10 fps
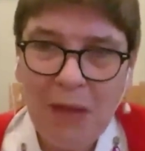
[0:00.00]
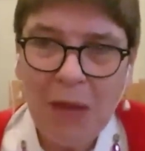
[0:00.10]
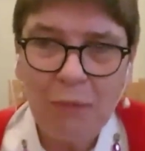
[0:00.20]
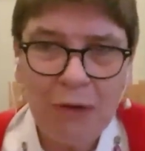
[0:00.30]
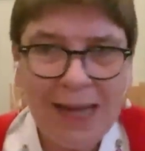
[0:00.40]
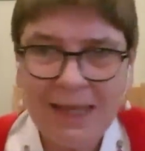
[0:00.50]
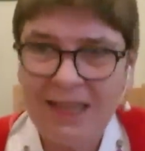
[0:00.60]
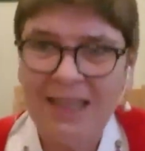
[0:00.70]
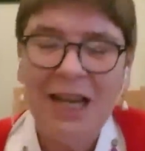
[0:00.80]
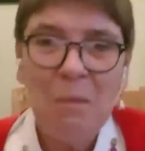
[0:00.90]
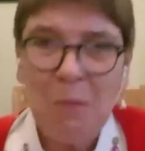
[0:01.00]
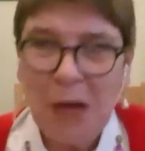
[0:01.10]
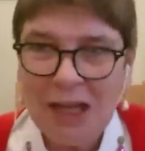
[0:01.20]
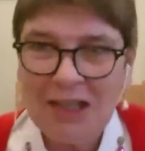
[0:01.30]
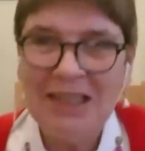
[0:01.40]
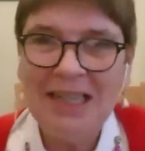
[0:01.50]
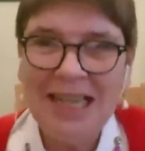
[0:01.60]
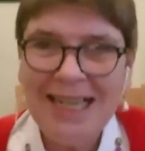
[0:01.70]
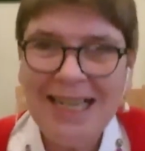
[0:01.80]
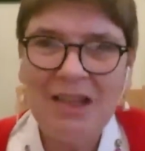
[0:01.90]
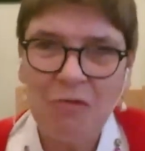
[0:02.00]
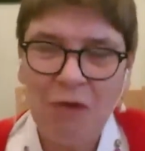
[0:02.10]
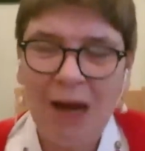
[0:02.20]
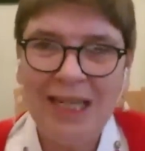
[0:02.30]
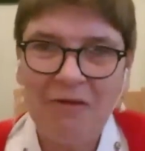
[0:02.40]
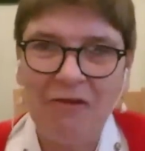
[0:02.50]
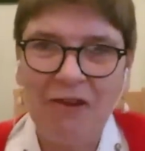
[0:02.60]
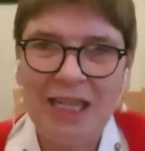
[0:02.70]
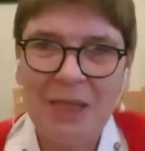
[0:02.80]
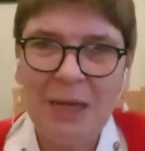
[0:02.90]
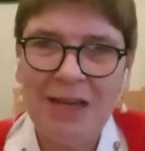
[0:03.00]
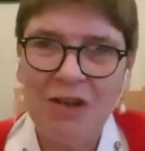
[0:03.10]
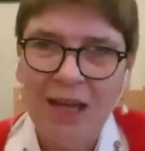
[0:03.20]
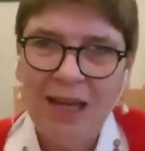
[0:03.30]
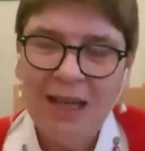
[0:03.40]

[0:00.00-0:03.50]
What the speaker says: oppressed person needs the right to free speech,